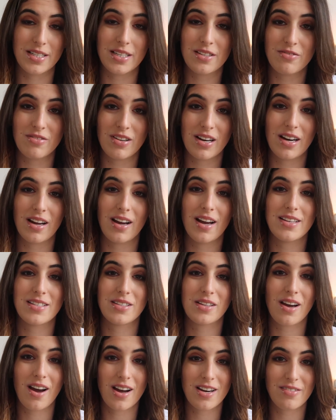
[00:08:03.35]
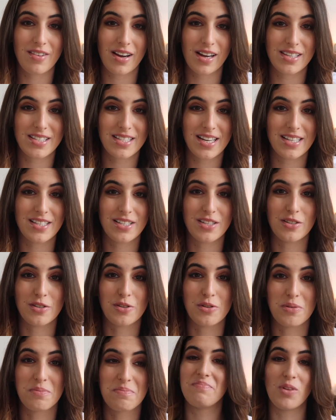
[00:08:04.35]
Didn't realise, kind of
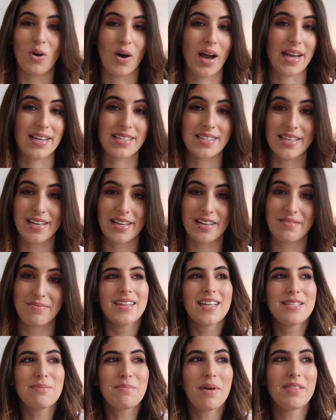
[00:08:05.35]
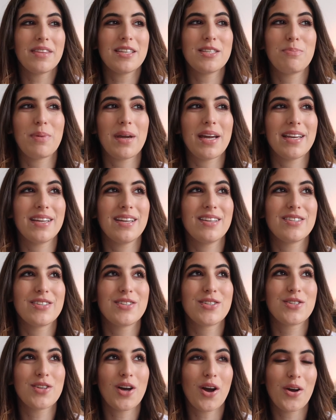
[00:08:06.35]
accidental, not hating it. This month has been
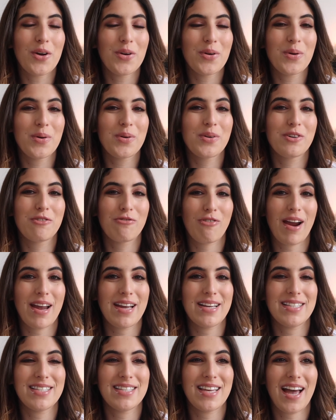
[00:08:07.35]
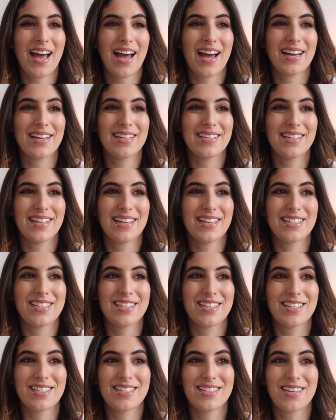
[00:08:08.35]
so great and it's
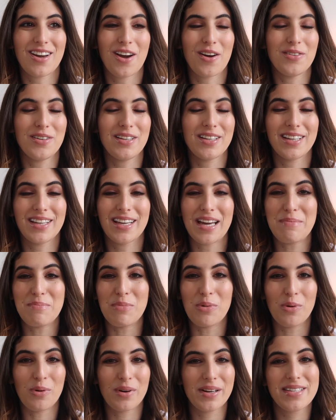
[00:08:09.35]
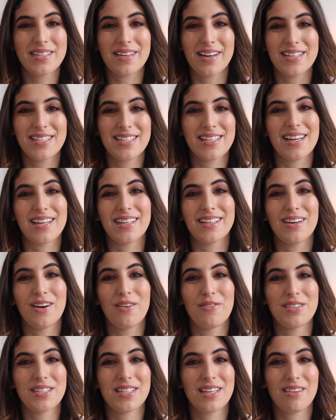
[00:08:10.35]
just only going to get more exciting.
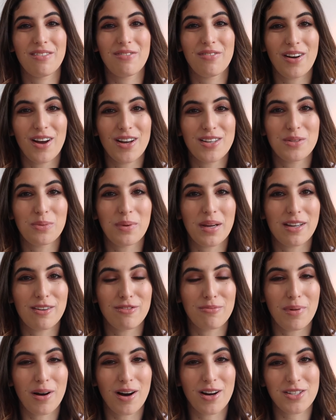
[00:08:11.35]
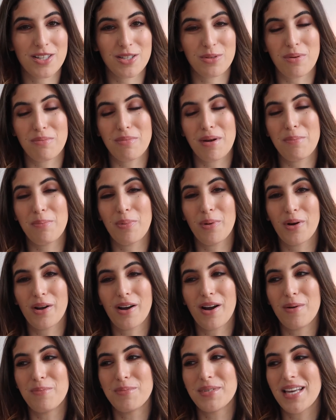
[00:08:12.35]
Obviously the first week of March is when my
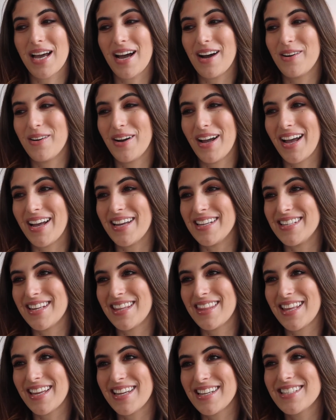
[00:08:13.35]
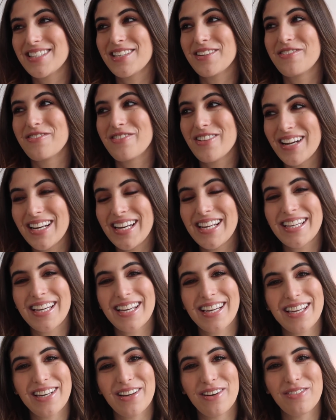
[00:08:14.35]
book comes out and things are really
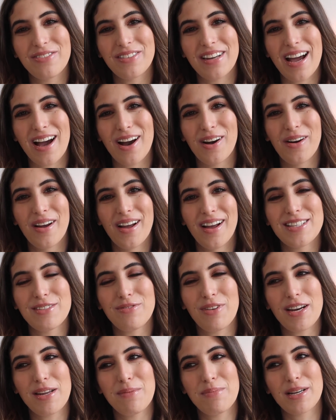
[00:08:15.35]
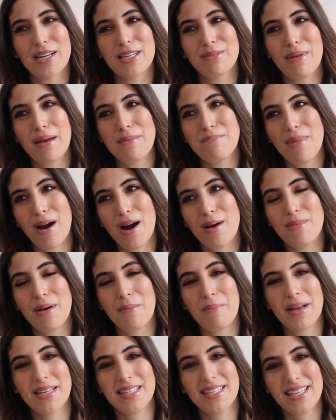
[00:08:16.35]
kicking off now. It's funny because my mum
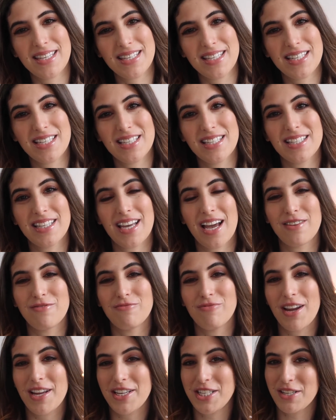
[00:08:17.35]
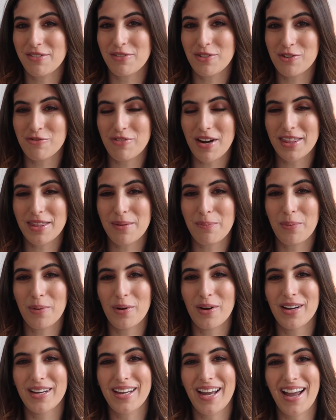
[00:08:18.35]
and my sisters and Rich have all read the
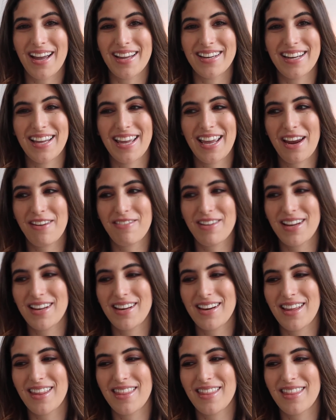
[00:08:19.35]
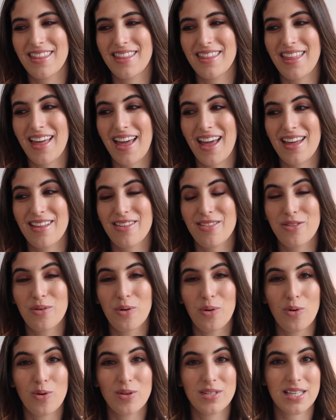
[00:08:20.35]
book, and hearing their
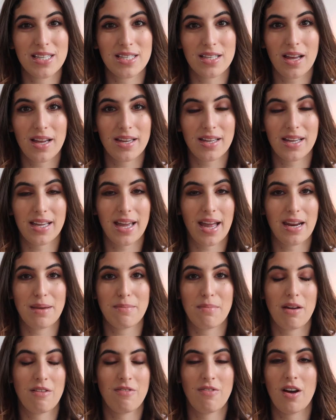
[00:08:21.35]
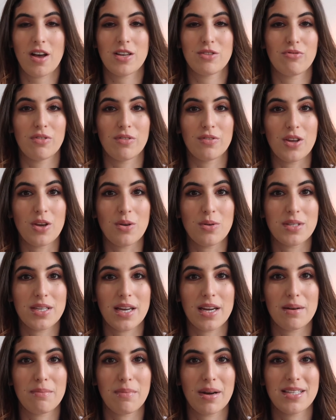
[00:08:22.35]
thoughts, it's like getting my first reviews
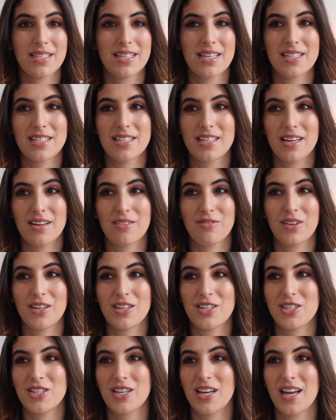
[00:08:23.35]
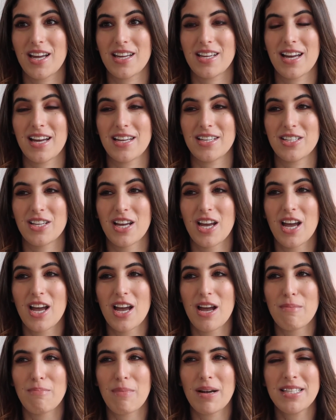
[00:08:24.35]
in. My sister finished it, and
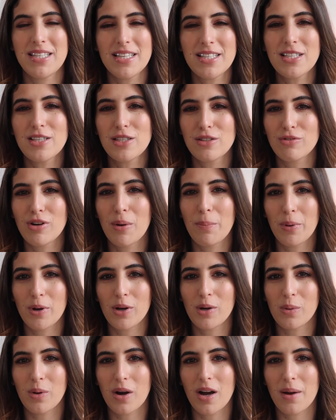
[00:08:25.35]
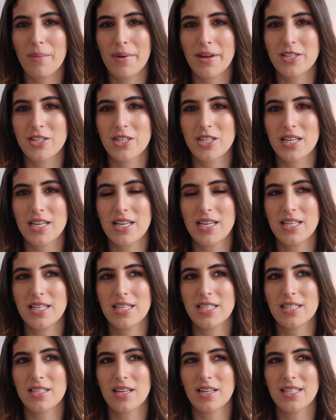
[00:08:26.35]
my sister's a real bookworm, and
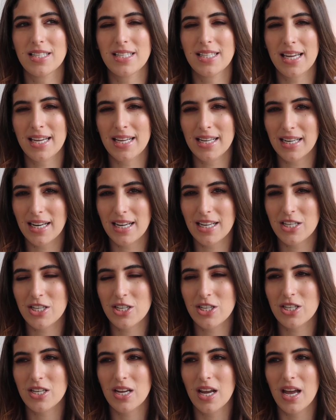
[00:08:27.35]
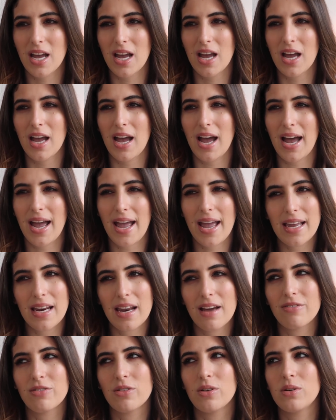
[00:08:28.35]
she studied English at A
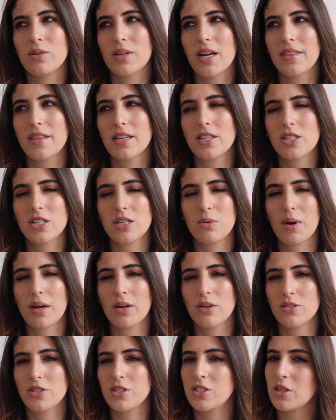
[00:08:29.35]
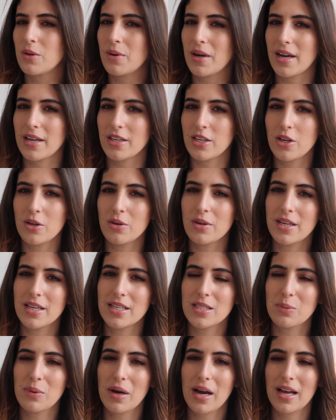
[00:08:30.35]
level, and I think she went on to do it at
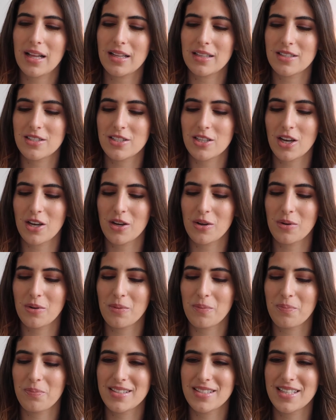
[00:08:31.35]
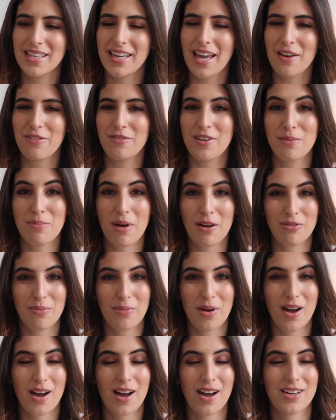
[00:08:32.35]
uni as well. So to get feedback
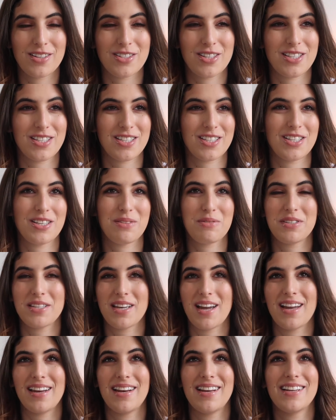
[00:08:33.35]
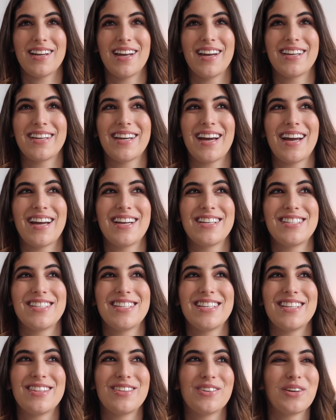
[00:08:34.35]
from her, just she was saying like
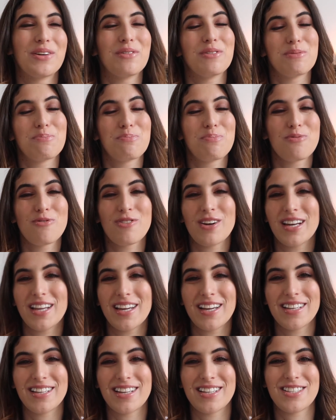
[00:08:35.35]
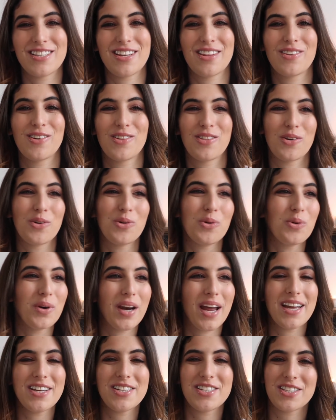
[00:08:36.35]
she thought it was brilliant and she thought that
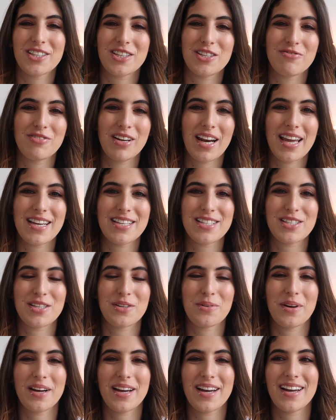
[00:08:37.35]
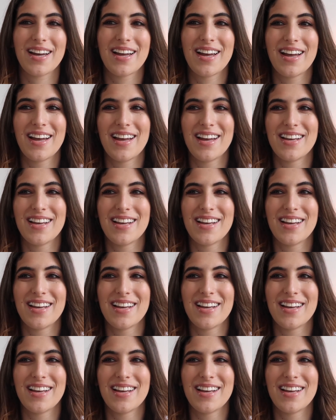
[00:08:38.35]
all ages could relate to it.